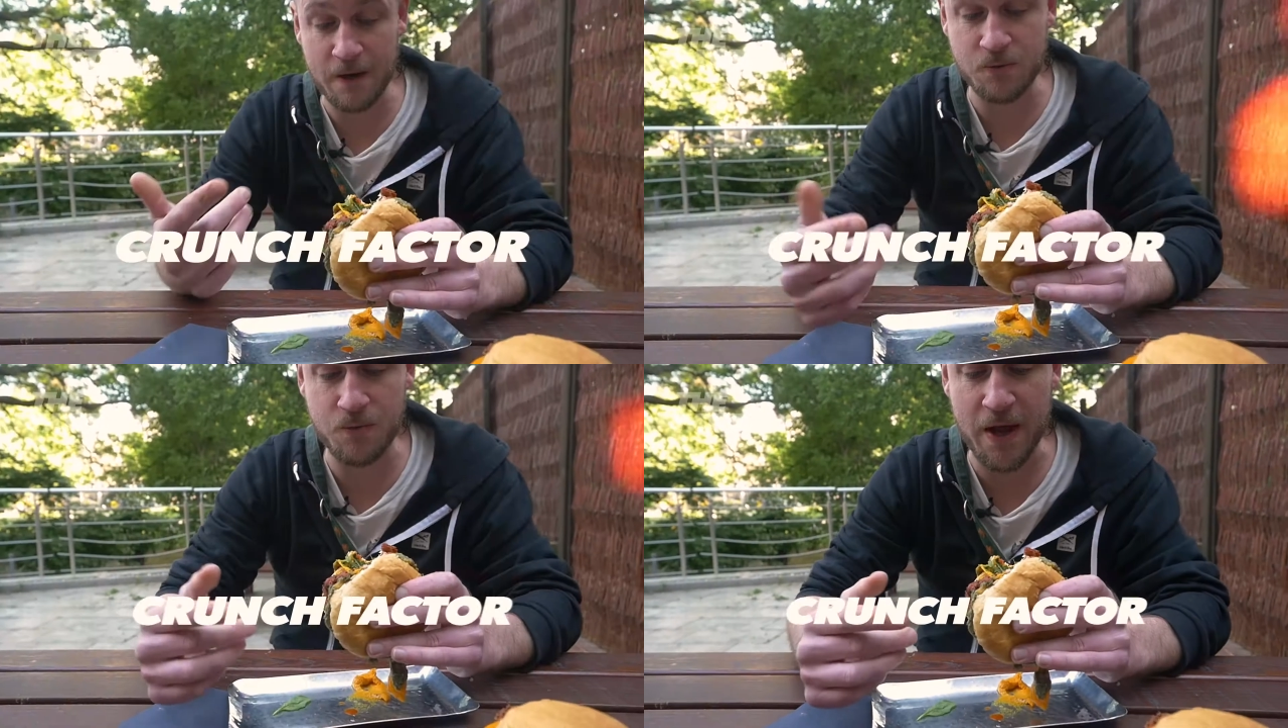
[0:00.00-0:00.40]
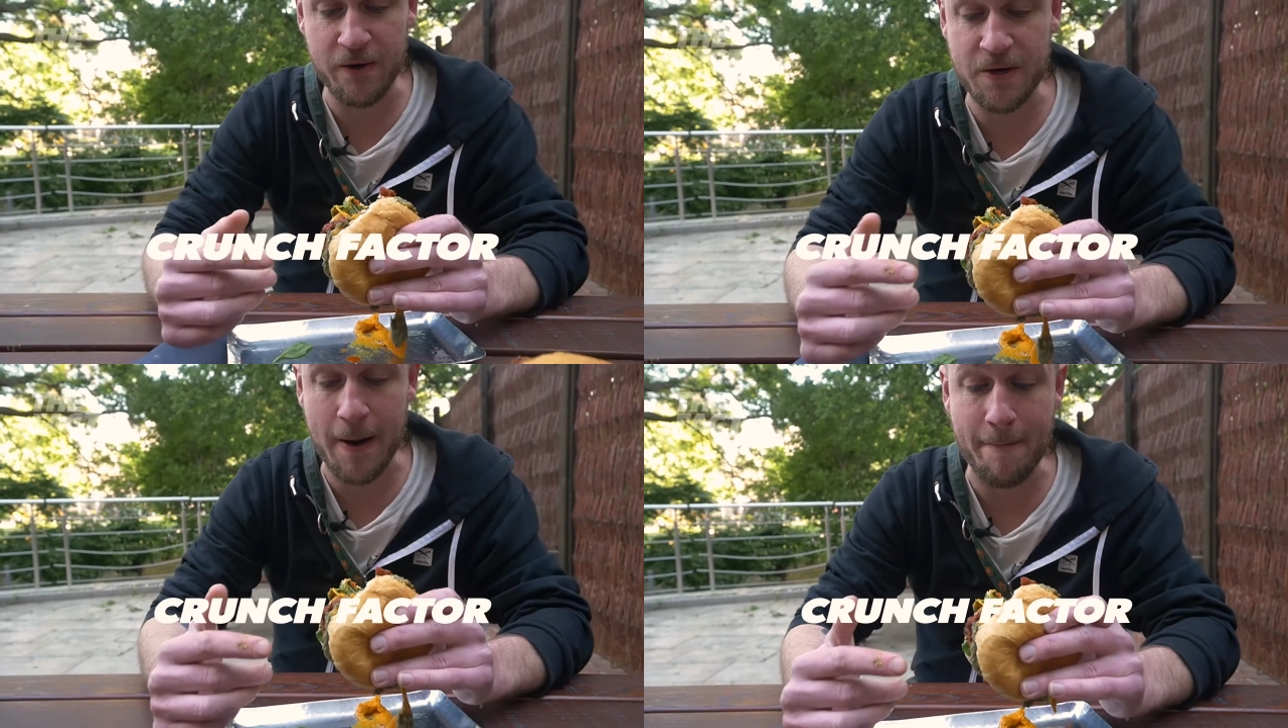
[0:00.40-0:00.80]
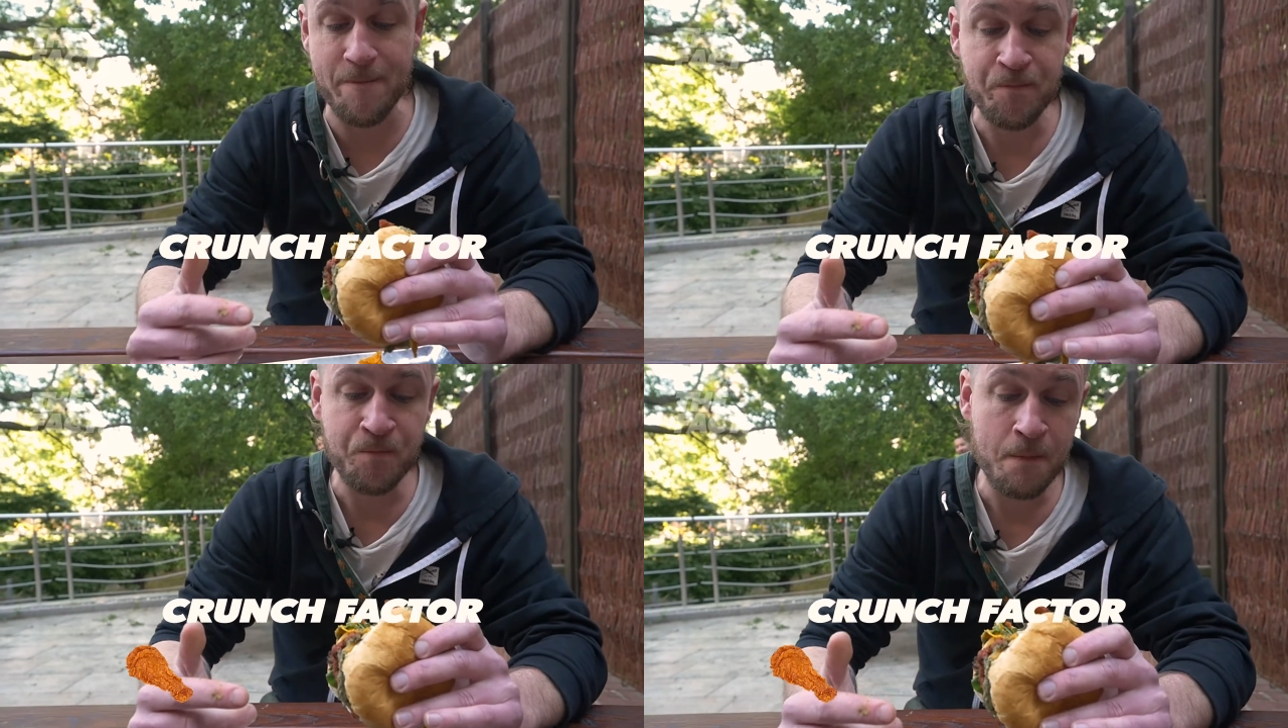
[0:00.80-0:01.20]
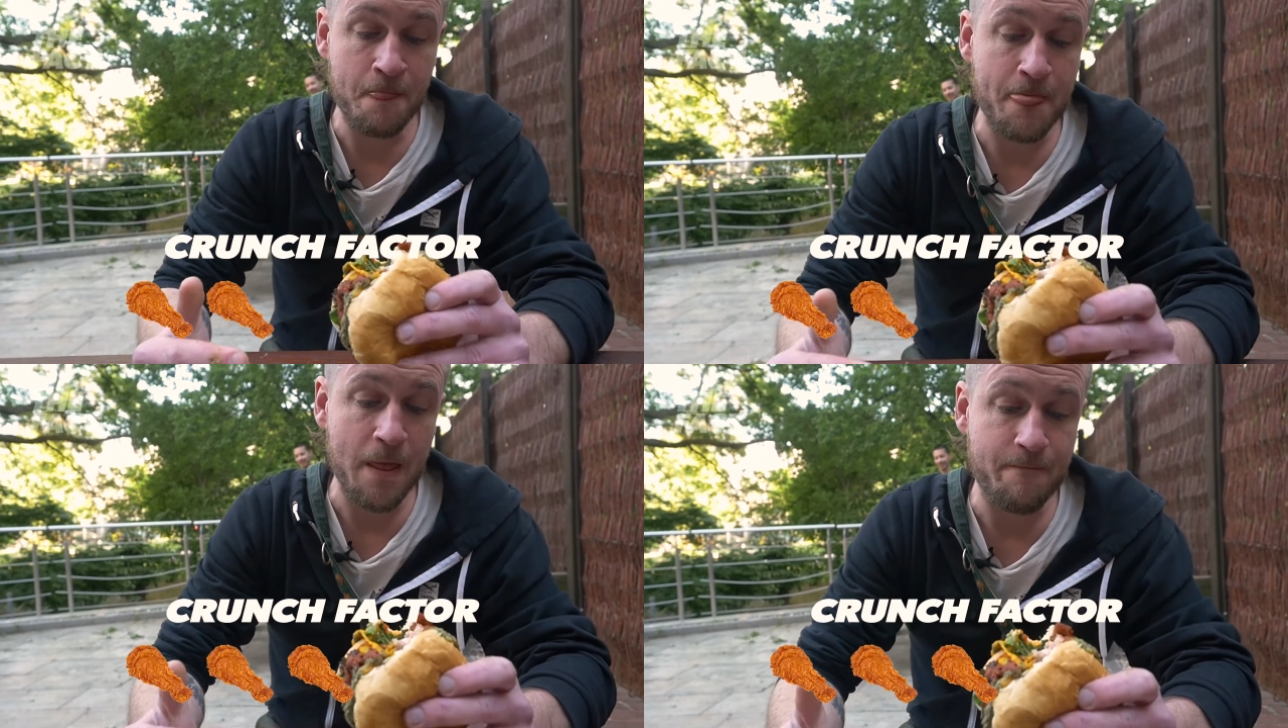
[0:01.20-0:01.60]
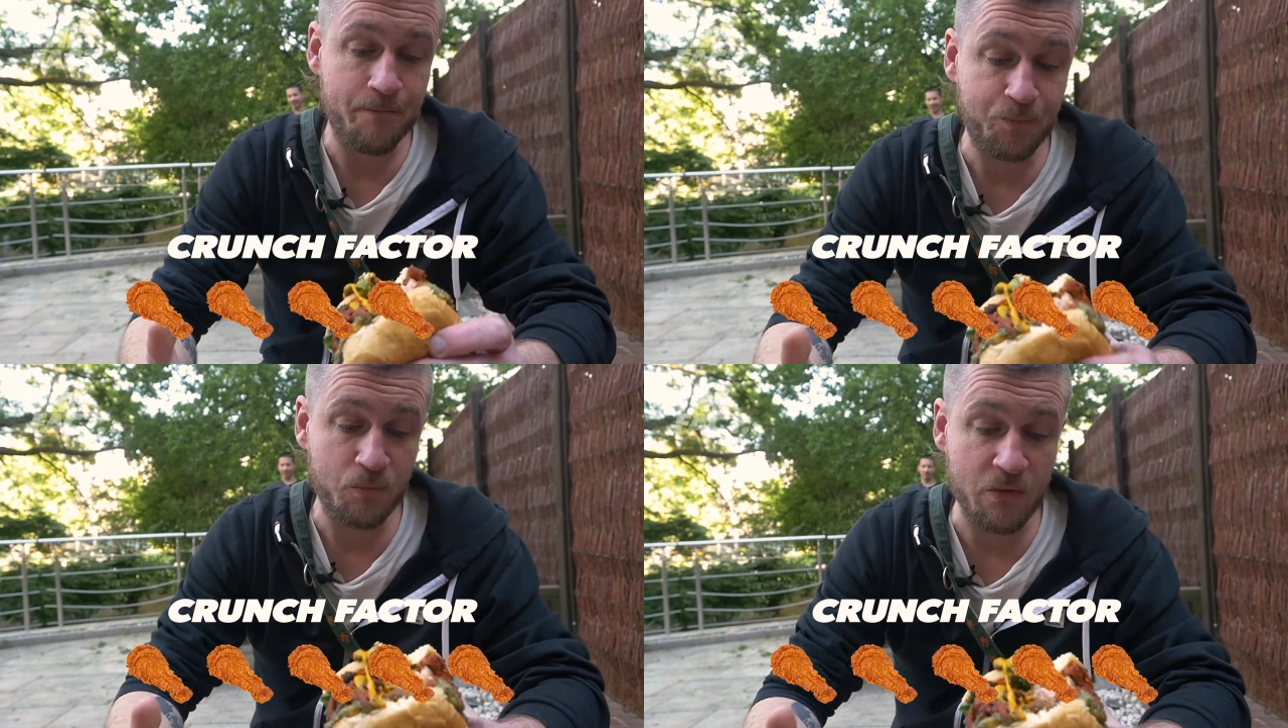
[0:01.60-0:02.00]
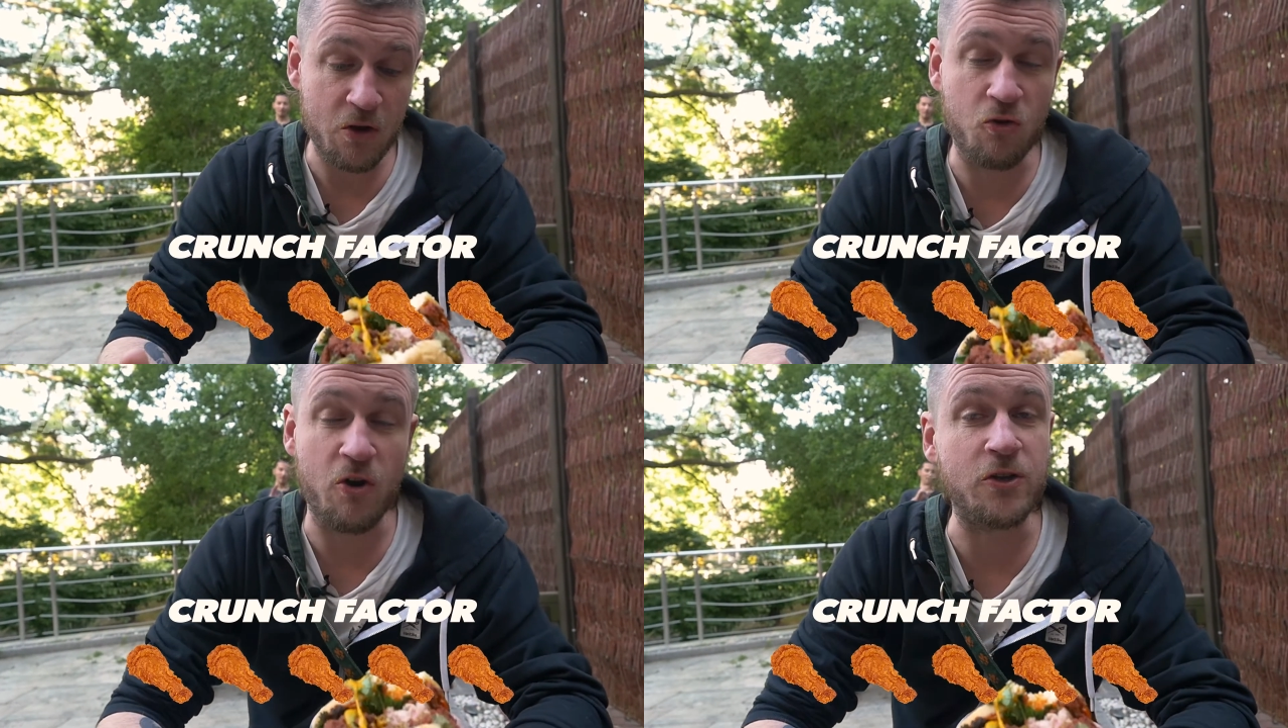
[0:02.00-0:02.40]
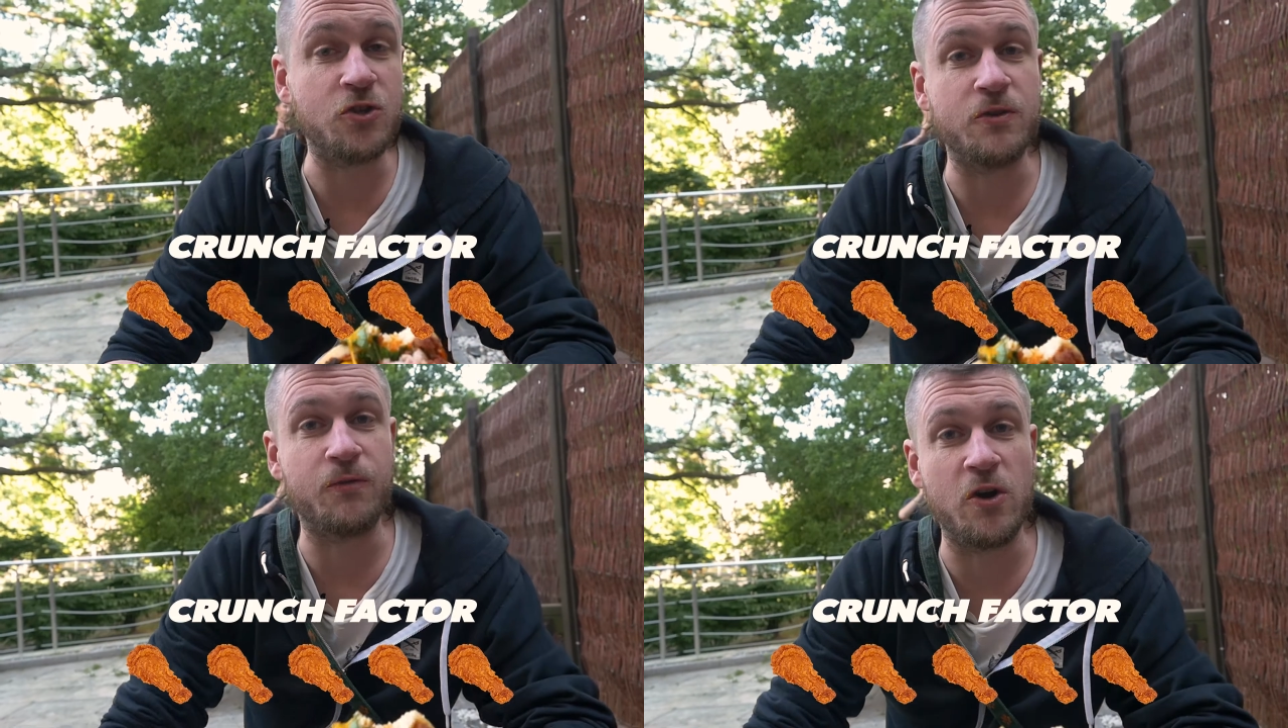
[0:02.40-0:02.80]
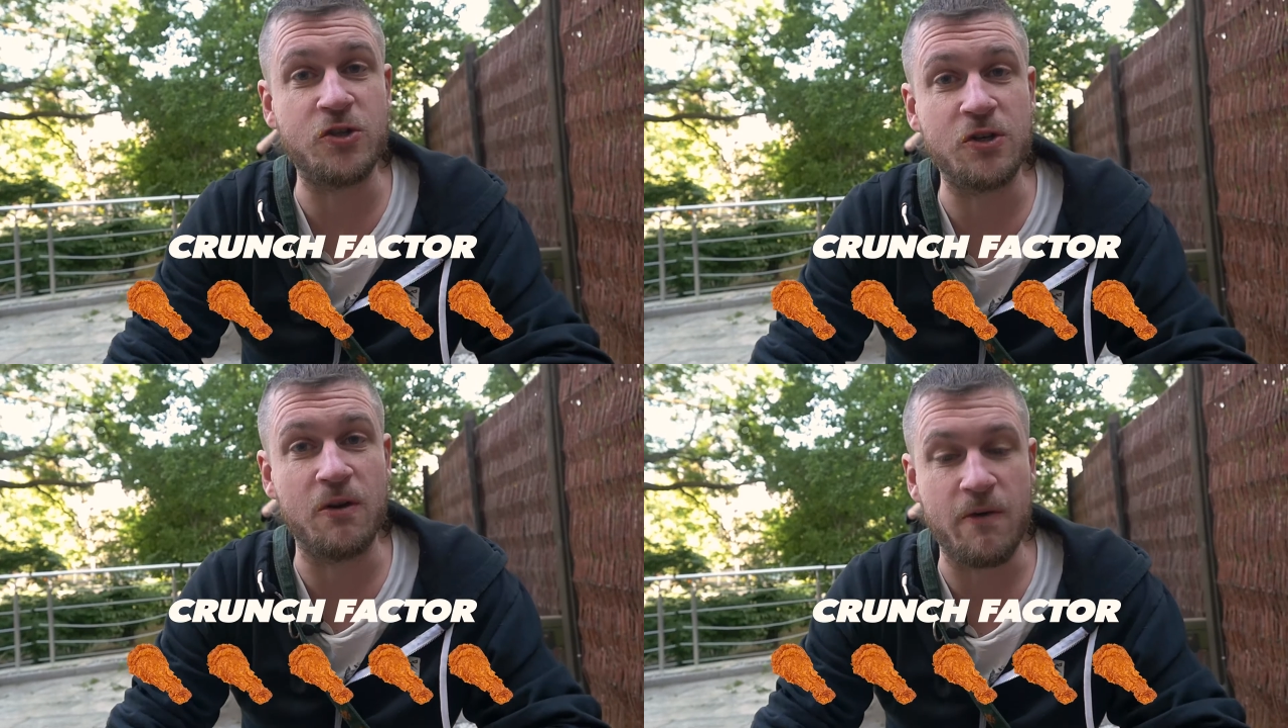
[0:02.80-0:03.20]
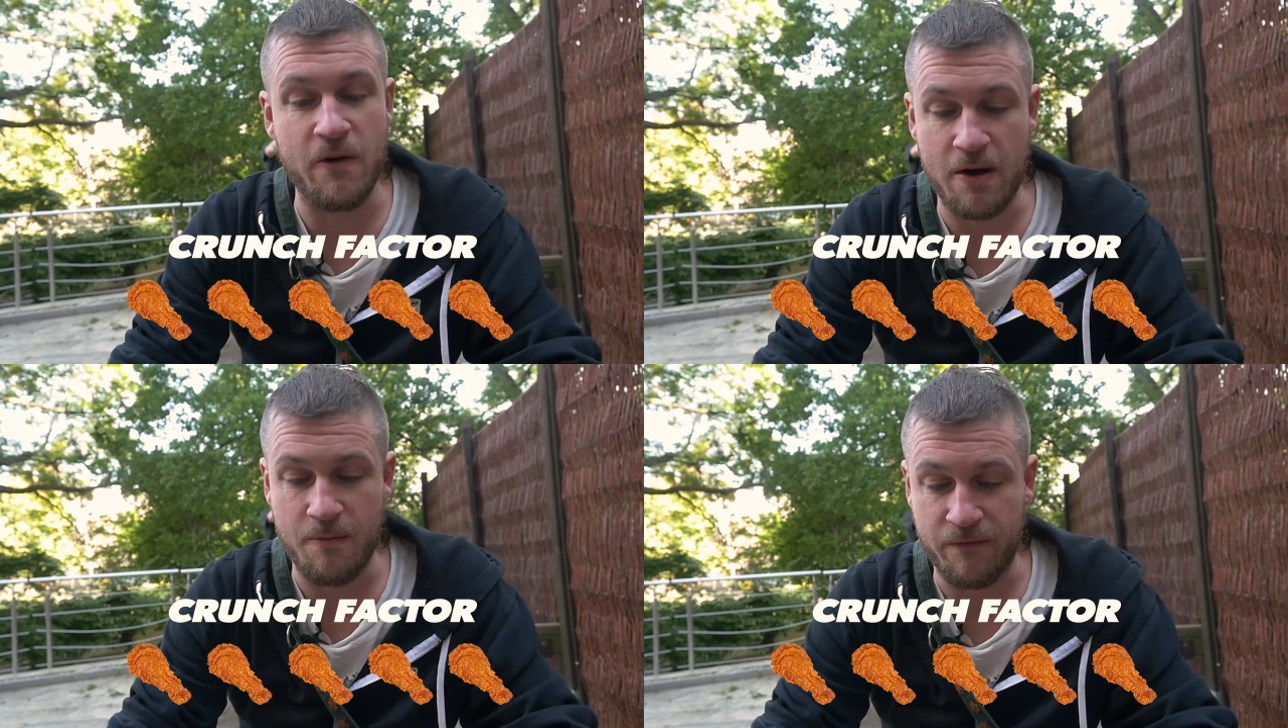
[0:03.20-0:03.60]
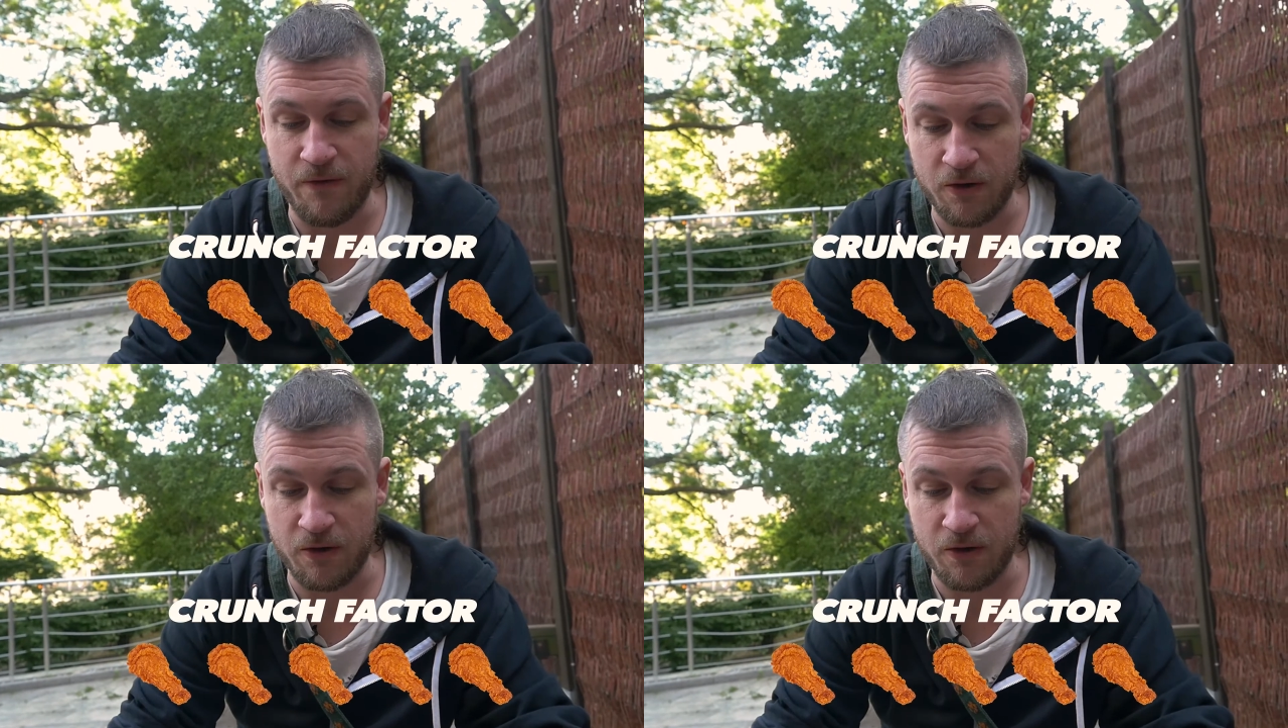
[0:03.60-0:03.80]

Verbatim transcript: that is without doubt the crunchiest fried chicken I've ever had in my